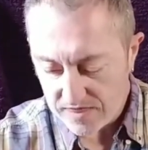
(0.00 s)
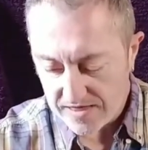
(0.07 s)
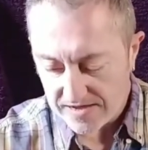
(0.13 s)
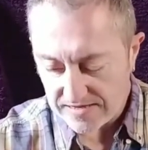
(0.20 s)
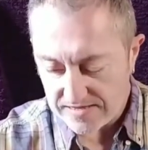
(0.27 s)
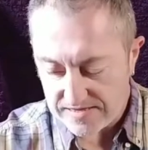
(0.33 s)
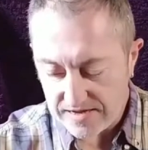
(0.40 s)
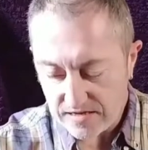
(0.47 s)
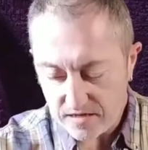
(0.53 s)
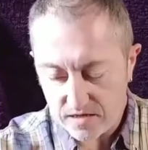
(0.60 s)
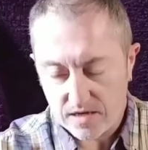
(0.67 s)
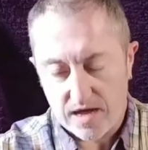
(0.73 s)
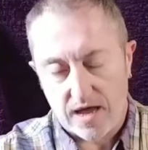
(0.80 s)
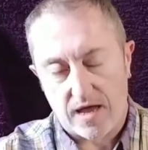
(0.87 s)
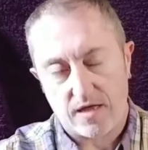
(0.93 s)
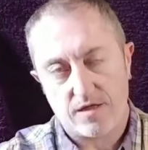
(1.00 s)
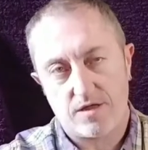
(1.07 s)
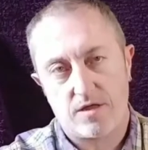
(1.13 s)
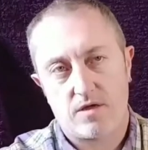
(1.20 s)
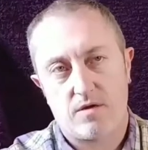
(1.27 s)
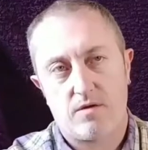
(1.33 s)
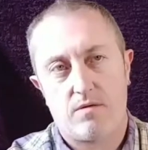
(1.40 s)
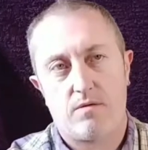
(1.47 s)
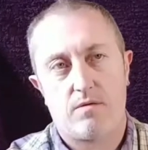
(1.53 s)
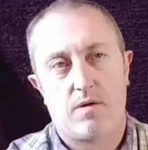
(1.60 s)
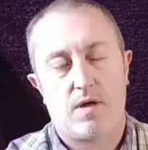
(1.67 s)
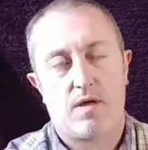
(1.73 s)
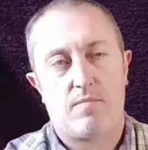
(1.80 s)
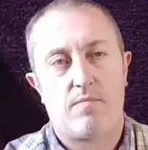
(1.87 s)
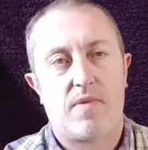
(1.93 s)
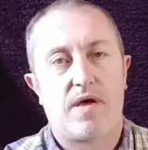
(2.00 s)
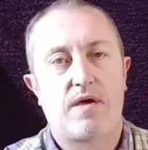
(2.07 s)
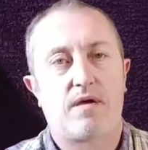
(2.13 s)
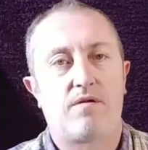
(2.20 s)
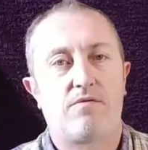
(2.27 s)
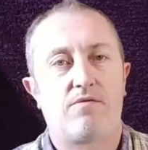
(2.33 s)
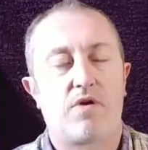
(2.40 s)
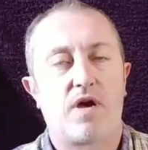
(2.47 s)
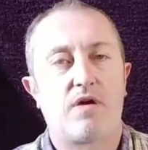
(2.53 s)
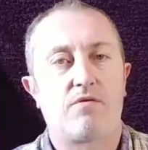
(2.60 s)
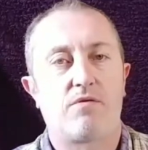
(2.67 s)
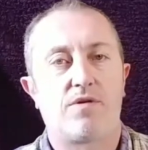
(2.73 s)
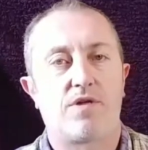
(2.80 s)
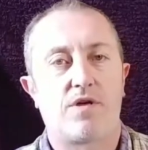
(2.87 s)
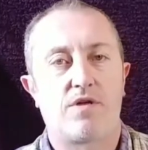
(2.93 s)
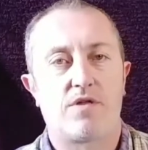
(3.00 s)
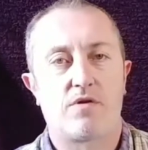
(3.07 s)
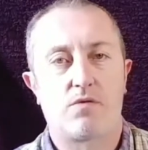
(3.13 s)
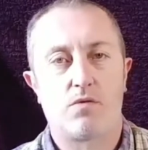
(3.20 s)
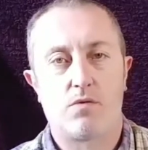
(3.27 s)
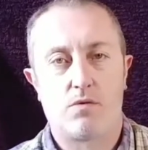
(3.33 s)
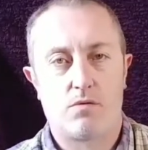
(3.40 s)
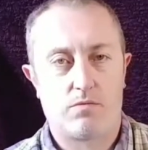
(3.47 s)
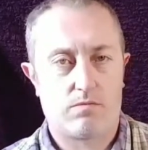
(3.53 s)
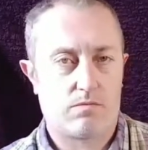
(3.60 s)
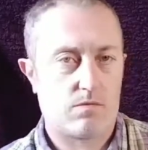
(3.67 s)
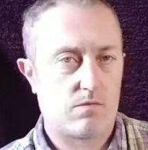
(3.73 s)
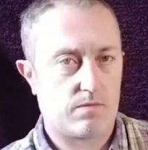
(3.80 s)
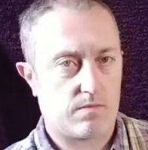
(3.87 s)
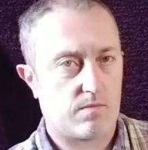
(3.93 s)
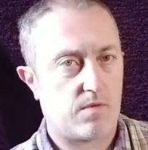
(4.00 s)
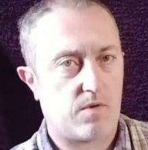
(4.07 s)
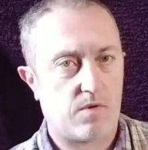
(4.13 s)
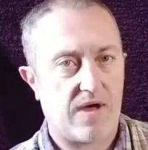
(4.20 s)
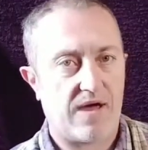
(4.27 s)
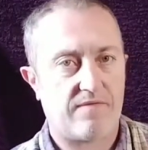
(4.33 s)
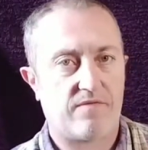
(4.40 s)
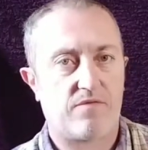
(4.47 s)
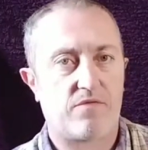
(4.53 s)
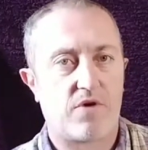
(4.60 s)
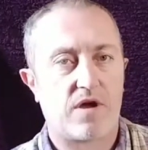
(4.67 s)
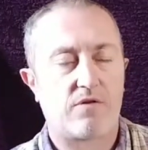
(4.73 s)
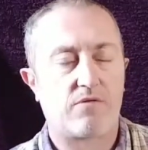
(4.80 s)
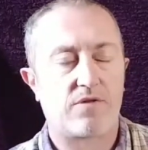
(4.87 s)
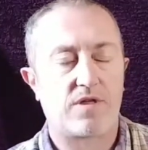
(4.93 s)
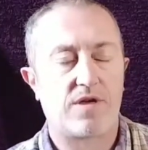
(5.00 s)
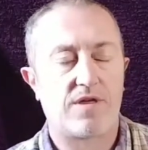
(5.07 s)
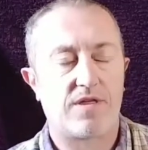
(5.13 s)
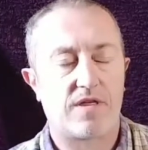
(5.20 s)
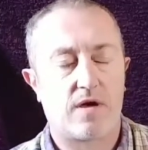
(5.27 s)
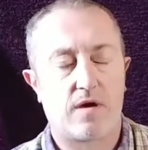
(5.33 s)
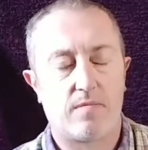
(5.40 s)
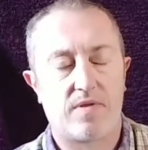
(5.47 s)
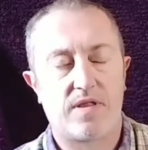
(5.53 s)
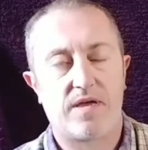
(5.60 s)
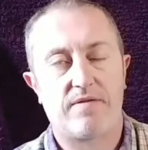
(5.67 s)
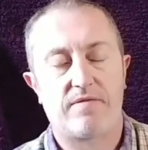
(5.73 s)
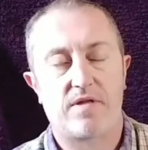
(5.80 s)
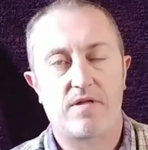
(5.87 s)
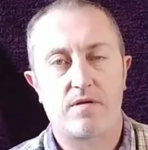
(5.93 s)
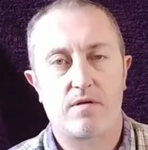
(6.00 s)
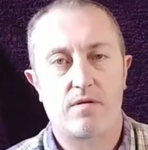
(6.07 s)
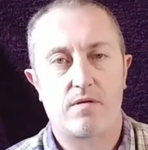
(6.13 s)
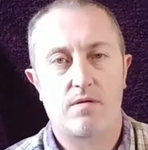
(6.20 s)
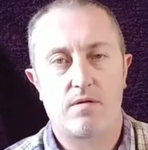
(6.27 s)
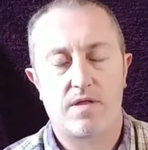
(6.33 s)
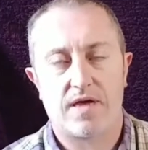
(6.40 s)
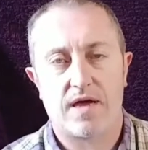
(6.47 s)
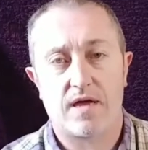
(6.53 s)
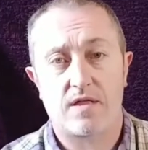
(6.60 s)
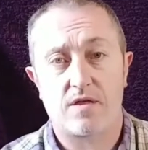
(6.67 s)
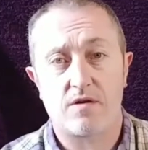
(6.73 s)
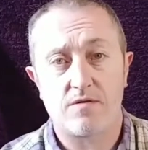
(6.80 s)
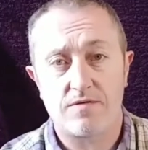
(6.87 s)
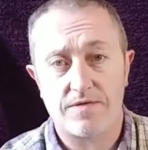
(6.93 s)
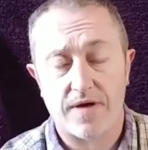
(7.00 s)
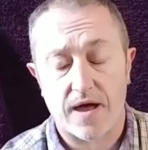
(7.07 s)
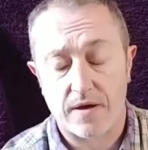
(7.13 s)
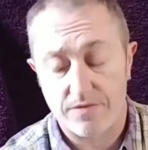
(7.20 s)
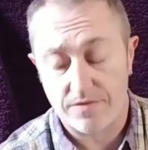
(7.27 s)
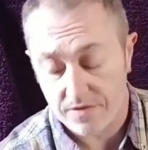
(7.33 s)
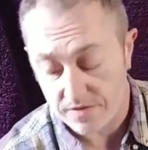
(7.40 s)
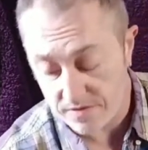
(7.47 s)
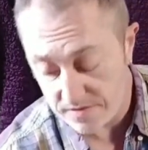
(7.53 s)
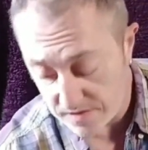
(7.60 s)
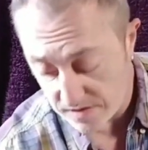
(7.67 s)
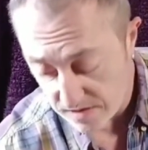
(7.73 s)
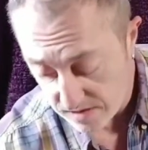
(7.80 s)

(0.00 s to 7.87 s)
they didn't get into making fragrances or having fragrances, I believe, until the year 2000.